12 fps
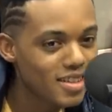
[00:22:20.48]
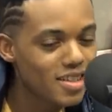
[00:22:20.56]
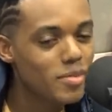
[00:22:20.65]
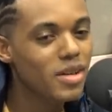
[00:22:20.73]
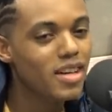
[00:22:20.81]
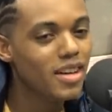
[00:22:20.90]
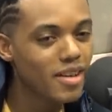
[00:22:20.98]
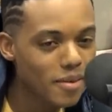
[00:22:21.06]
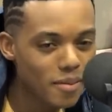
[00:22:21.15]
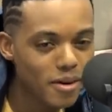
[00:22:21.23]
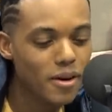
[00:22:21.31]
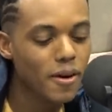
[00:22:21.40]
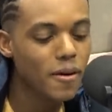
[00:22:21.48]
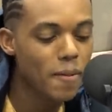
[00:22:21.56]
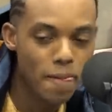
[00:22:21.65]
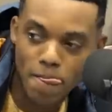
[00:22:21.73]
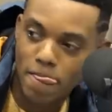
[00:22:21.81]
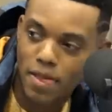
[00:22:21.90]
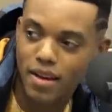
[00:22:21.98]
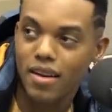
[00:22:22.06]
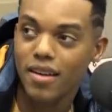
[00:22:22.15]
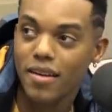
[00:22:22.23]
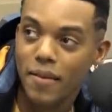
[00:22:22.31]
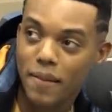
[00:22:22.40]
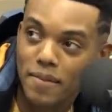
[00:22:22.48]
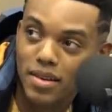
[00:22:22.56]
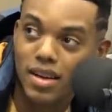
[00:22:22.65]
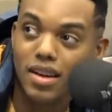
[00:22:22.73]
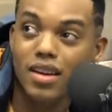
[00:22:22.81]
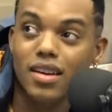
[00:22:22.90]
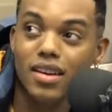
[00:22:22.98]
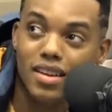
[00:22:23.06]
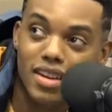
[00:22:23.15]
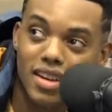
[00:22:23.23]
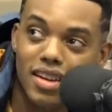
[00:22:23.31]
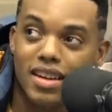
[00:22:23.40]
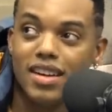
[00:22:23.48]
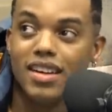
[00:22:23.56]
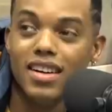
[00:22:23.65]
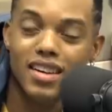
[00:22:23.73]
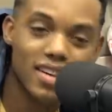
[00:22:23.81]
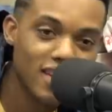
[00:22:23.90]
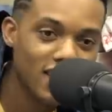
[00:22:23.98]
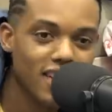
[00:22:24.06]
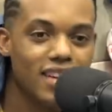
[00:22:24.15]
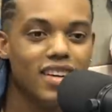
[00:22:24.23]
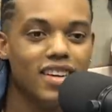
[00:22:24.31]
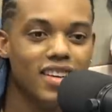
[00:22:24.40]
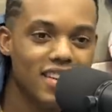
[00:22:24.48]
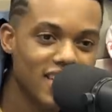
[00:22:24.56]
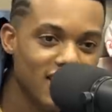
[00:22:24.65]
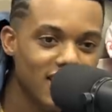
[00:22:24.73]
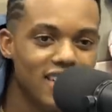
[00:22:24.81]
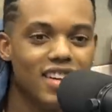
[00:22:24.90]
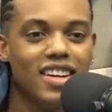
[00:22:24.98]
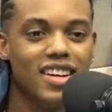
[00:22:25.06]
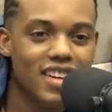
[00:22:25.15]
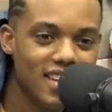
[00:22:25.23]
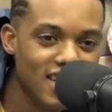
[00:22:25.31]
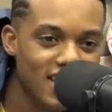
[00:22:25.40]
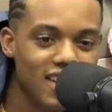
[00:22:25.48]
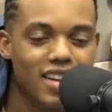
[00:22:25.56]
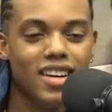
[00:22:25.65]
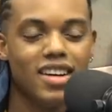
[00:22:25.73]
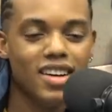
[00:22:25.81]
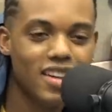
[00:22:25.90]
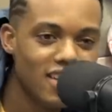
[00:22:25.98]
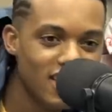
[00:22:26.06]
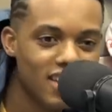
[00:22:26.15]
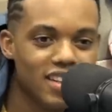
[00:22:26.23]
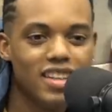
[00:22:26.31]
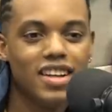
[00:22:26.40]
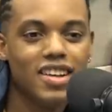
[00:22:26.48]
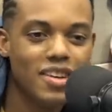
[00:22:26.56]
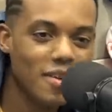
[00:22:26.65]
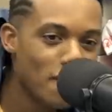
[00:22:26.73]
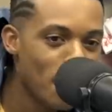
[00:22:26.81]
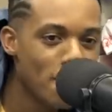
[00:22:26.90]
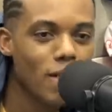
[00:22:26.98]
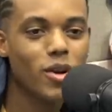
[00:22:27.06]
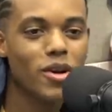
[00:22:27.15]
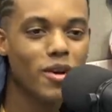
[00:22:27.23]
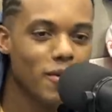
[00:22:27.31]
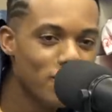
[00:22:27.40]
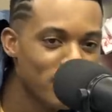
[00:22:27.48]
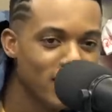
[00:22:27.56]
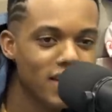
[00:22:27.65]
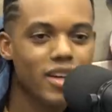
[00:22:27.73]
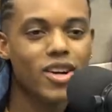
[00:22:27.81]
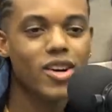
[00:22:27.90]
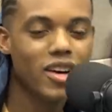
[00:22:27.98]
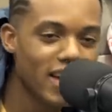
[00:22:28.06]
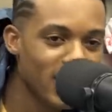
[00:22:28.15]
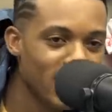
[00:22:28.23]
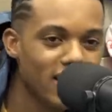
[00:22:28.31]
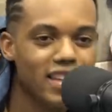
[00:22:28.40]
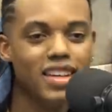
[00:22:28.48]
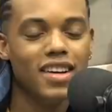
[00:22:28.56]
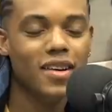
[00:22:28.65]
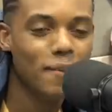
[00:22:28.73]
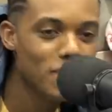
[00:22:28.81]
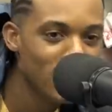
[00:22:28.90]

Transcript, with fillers: Turn me up. Uh, uh, uh, uh, uh, uh, uh. Yeah. Hold on. Here you go. Okay. Yeah.